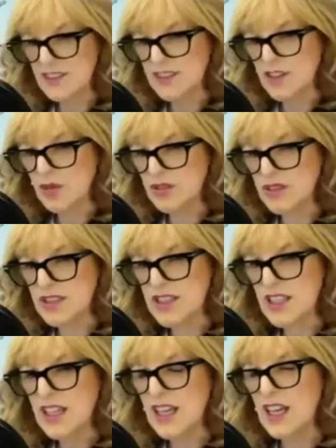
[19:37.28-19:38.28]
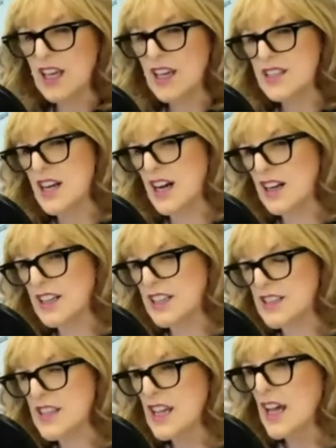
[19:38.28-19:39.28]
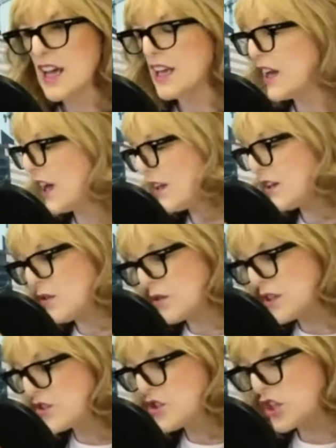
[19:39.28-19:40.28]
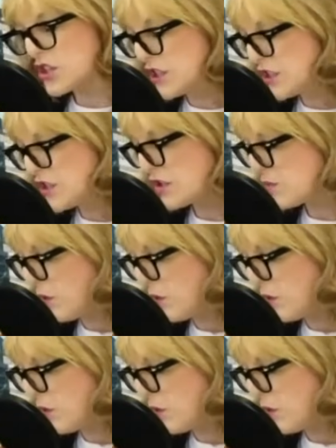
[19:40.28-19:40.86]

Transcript: goals and targets? And construction is just